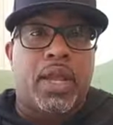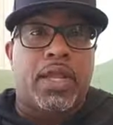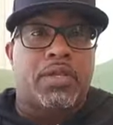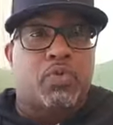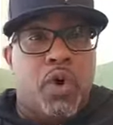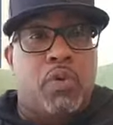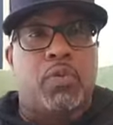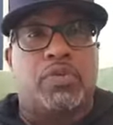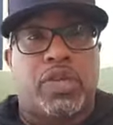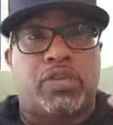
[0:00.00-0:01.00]
Is what
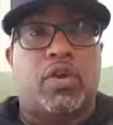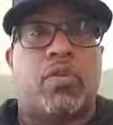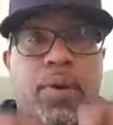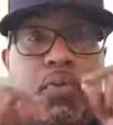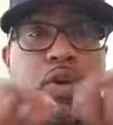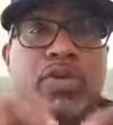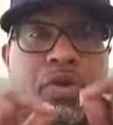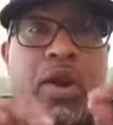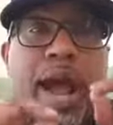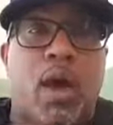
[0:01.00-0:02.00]
will determine
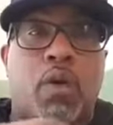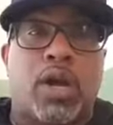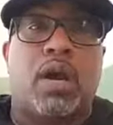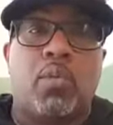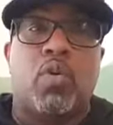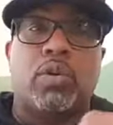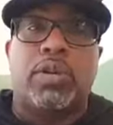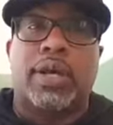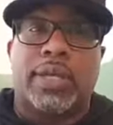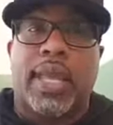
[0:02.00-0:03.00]
what your outcome will
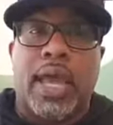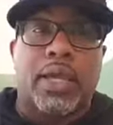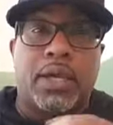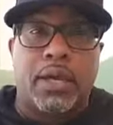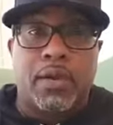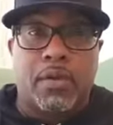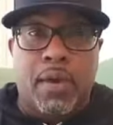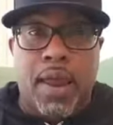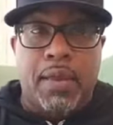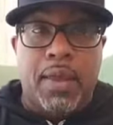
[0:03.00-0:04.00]
look like,
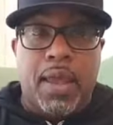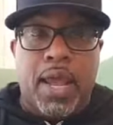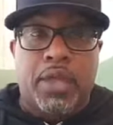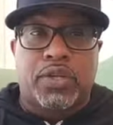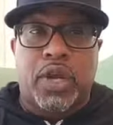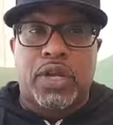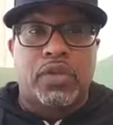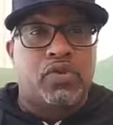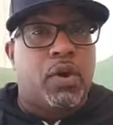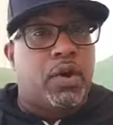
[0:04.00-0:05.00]
right? And so I
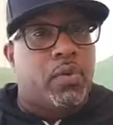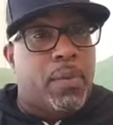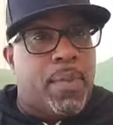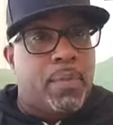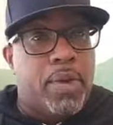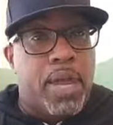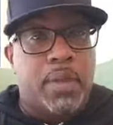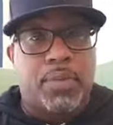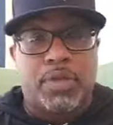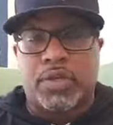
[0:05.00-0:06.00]
need you all to remember
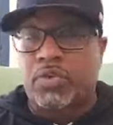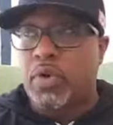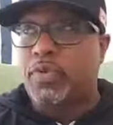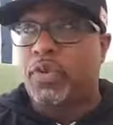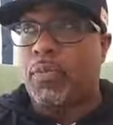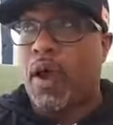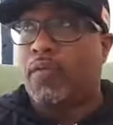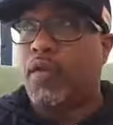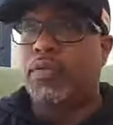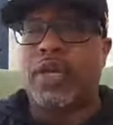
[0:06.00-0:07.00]
that. There's a scripture,
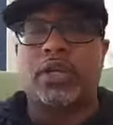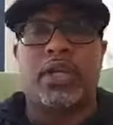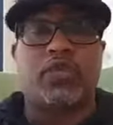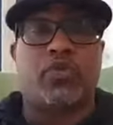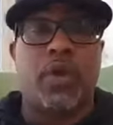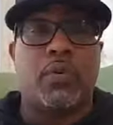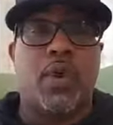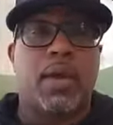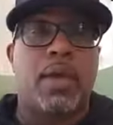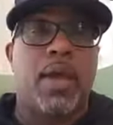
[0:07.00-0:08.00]
Proverbs
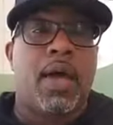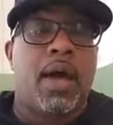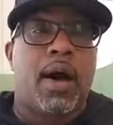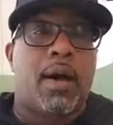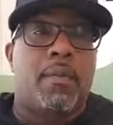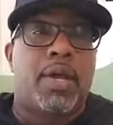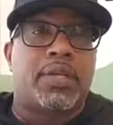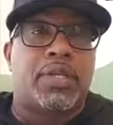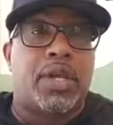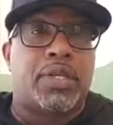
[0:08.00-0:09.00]
18:21.
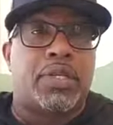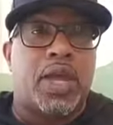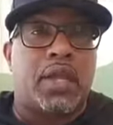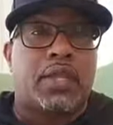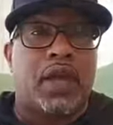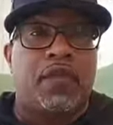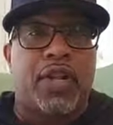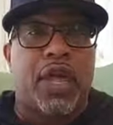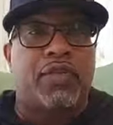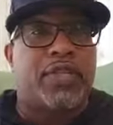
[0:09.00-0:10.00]
It says that death
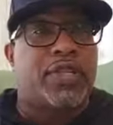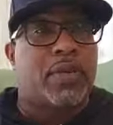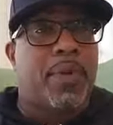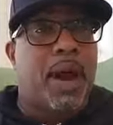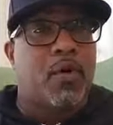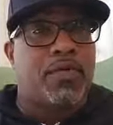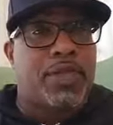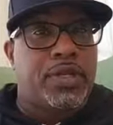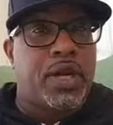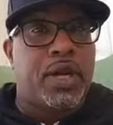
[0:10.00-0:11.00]
and life is in the power of
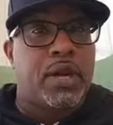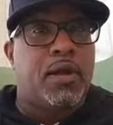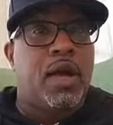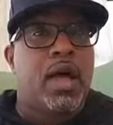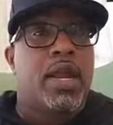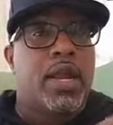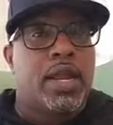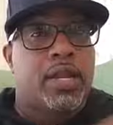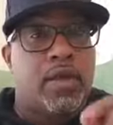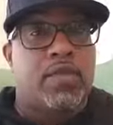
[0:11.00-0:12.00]
the tongue, and they
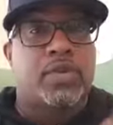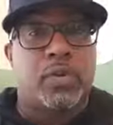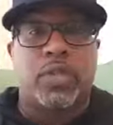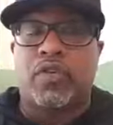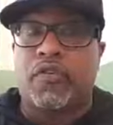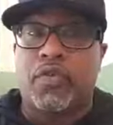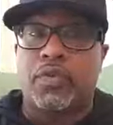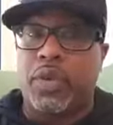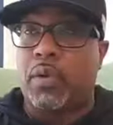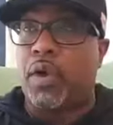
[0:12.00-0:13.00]
that love it shall eat the
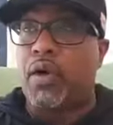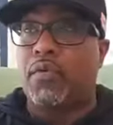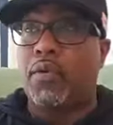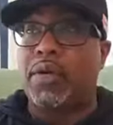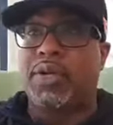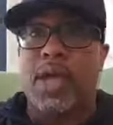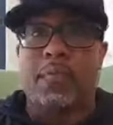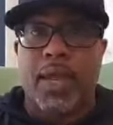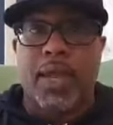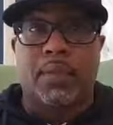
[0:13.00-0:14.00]
fruit thereof. Well, what does
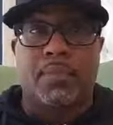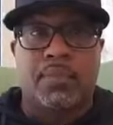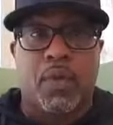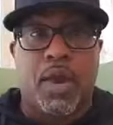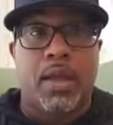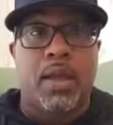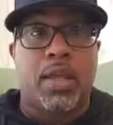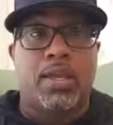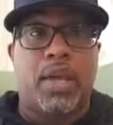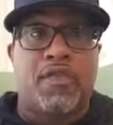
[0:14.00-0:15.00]
that mean, right?
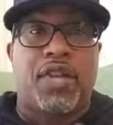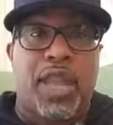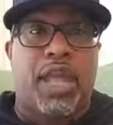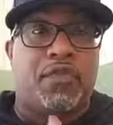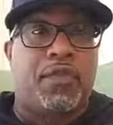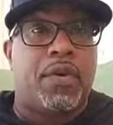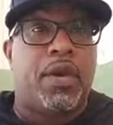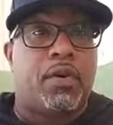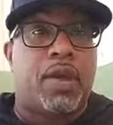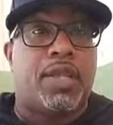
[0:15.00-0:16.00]
Death and life,
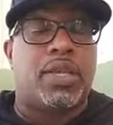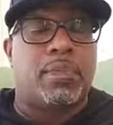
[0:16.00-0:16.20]
right?